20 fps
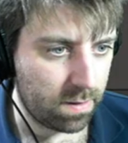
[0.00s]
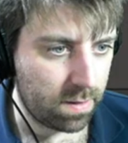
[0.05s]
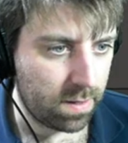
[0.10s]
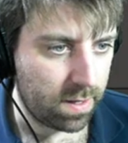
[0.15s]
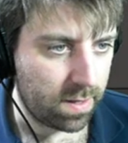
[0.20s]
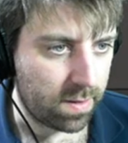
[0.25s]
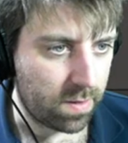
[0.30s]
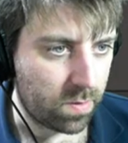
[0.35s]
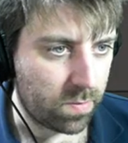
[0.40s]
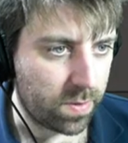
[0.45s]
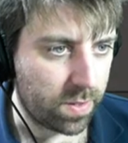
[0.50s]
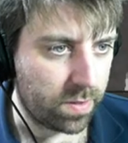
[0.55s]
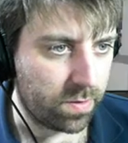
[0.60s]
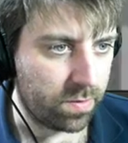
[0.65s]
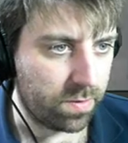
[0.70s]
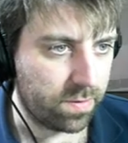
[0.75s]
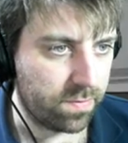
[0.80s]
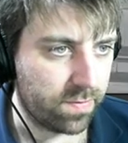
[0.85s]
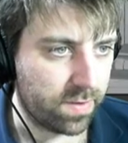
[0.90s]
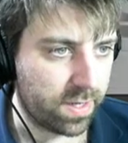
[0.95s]
Yeah, that would have been
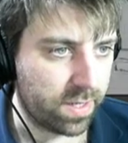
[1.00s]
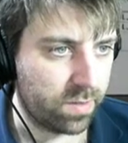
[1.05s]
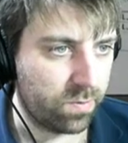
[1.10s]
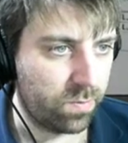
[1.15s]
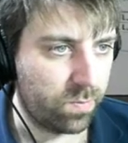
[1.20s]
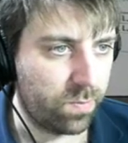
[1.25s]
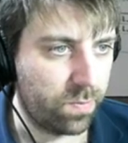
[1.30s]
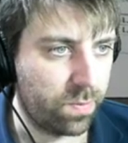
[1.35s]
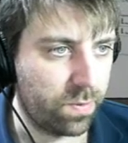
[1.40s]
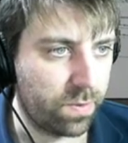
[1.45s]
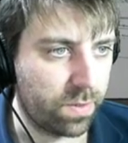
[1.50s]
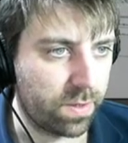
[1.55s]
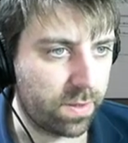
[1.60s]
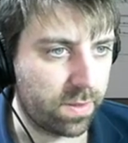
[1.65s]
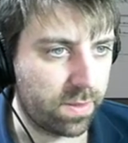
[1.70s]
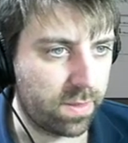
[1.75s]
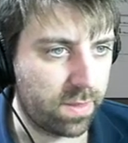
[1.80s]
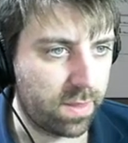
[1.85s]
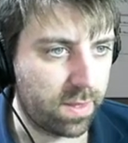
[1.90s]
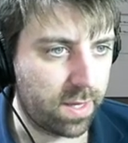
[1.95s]
good if I could put it
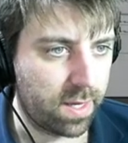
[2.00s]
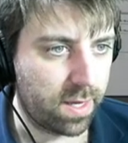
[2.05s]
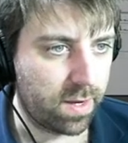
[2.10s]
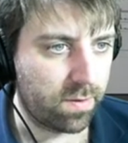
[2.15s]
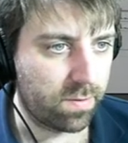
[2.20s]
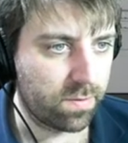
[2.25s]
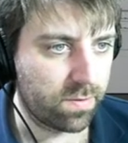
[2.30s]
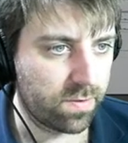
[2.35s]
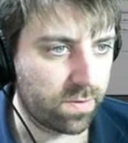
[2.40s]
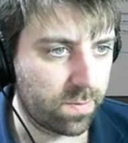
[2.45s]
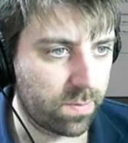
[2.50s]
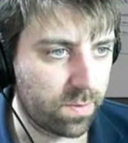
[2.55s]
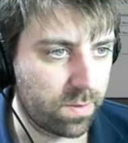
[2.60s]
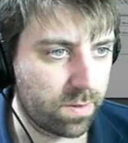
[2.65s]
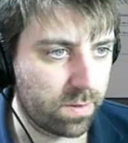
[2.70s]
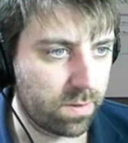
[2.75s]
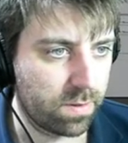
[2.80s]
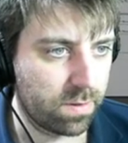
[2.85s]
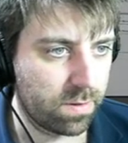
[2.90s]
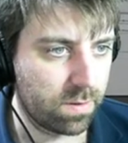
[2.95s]
there or
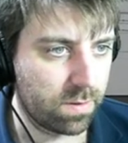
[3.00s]
something.